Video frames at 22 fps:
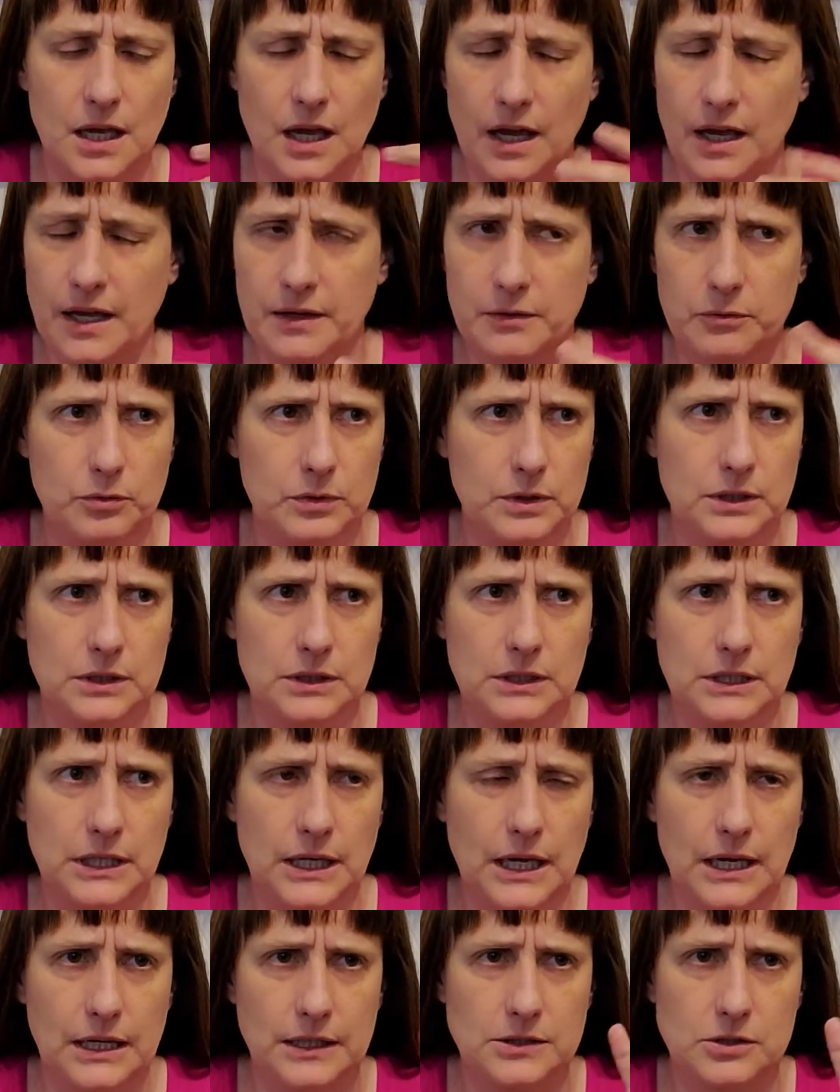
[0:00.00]
I
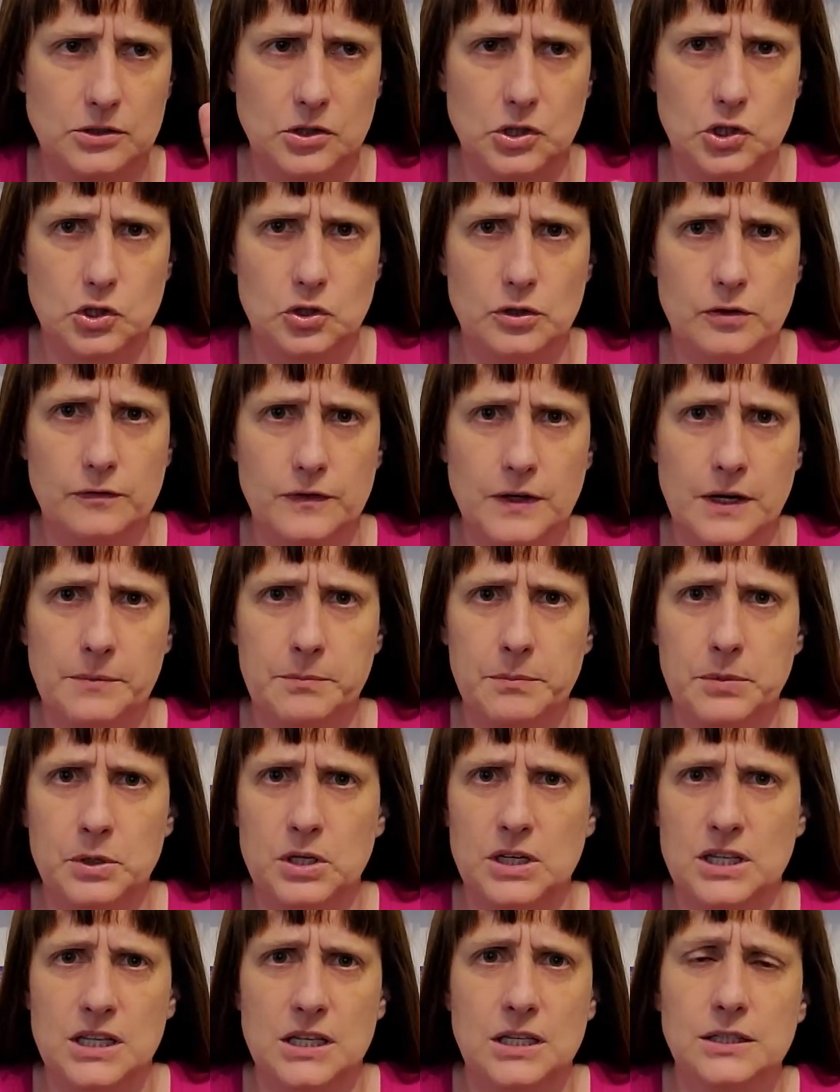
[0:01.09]
really actually should have
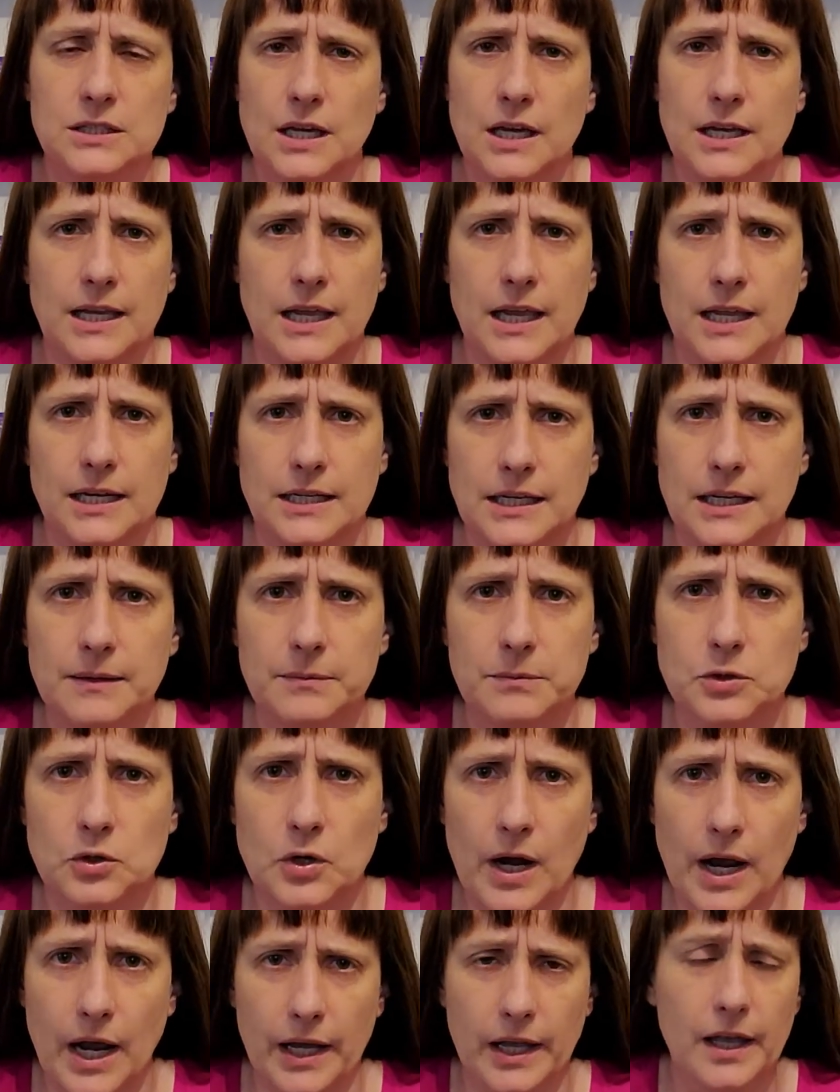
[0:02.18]
numbered these. I can't keep
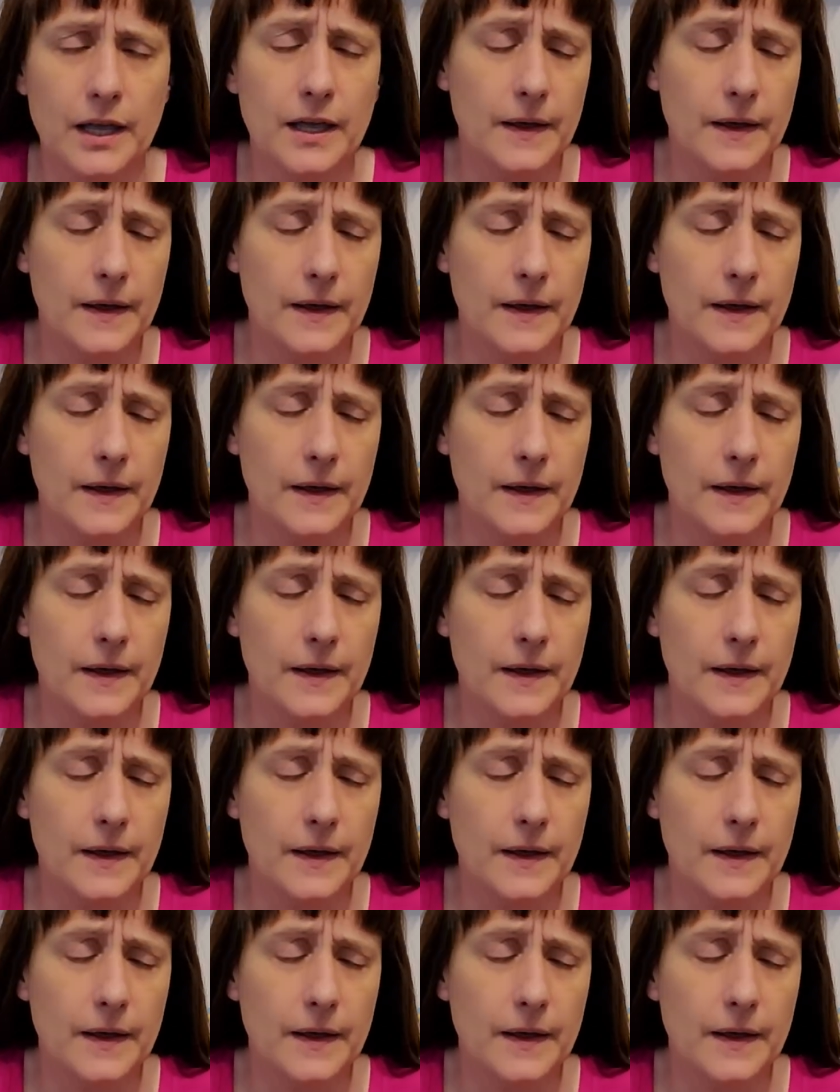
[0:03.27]
track.